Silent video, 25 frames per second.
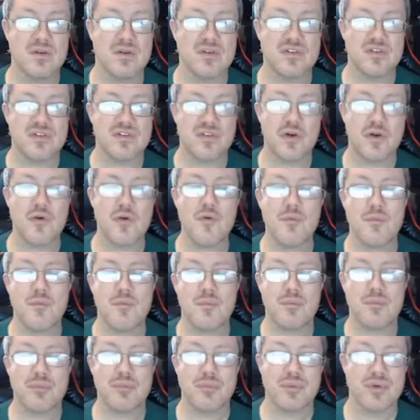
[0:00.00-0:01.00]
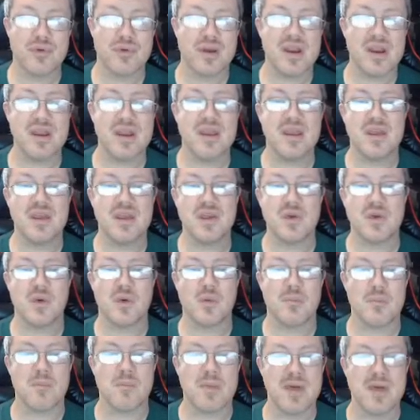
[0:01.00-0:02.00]
don't bring your
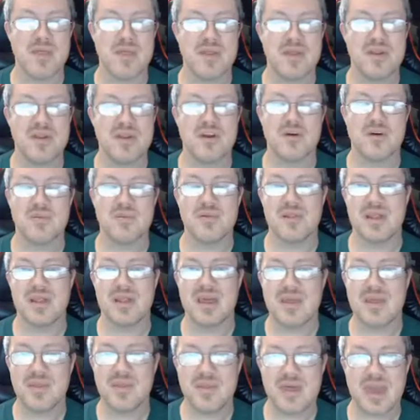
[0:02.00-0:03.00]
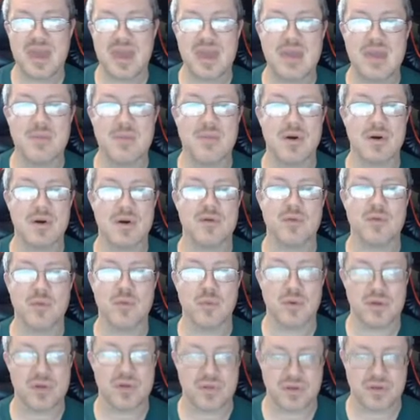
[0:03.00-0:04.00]
method of playing the game over
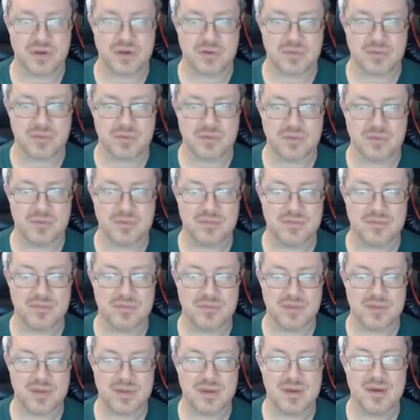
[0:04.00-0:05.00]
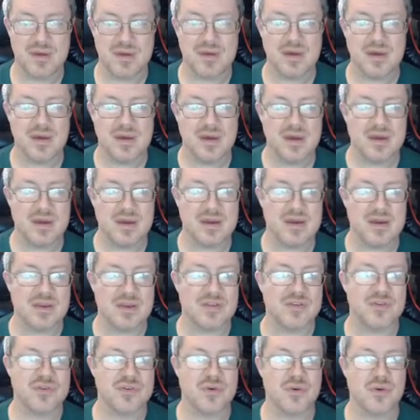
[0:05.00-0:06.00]
with you.
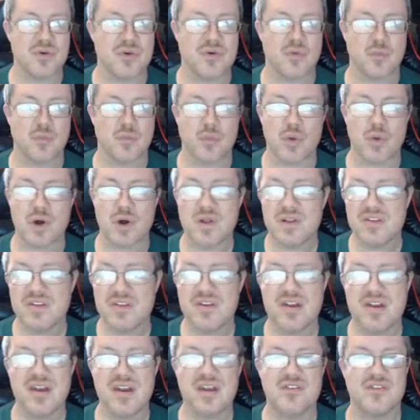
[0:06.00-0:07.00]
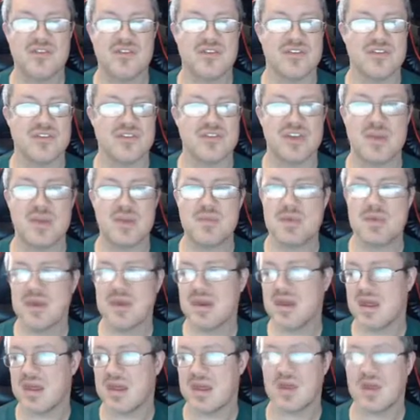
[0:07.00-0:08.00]
Because wall attacks and just skipping
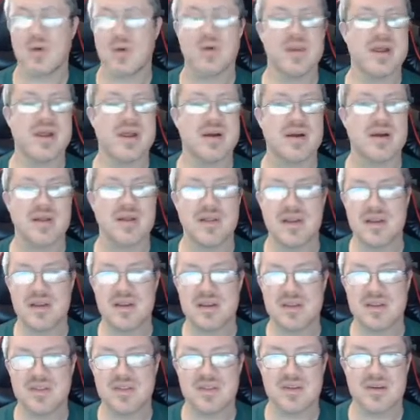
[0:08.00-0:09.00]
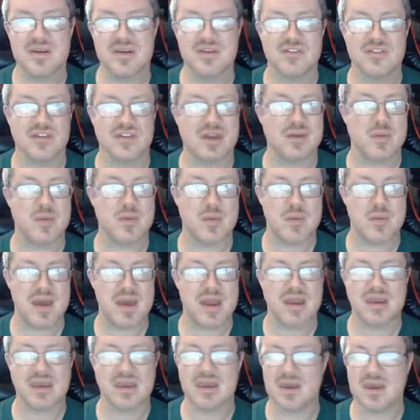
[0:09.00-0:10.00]
it and going out and collecting things and coming back
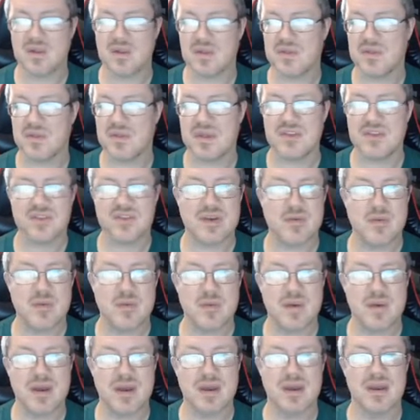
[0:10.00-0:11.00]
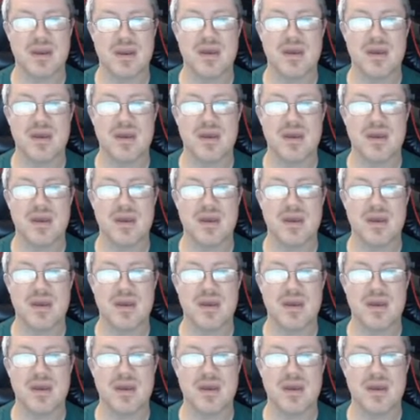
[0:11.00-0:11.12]
and killing things coming back,